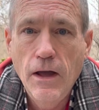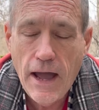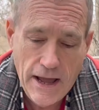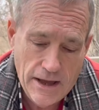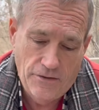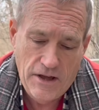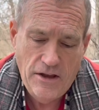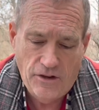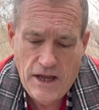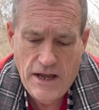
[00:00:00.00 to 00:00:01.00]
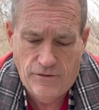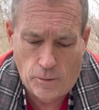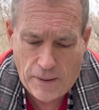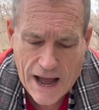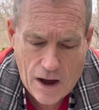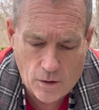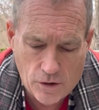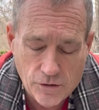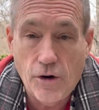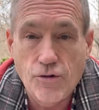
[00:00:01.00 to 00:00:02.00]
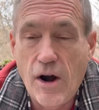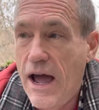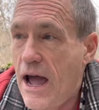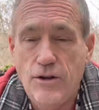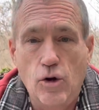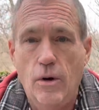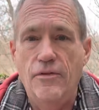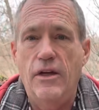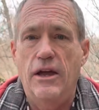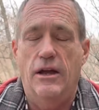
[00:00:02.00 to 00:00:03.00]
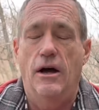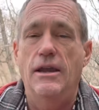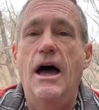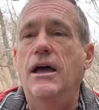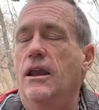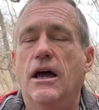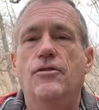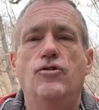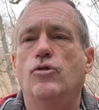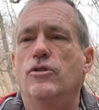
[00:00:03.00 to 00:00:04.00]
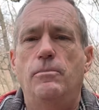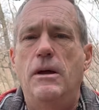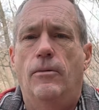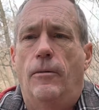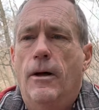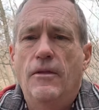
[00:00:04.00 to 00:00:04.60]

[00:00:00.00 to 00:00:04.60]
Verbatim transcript: And these evil powers are trying to do one thing annihilate the Jewish people.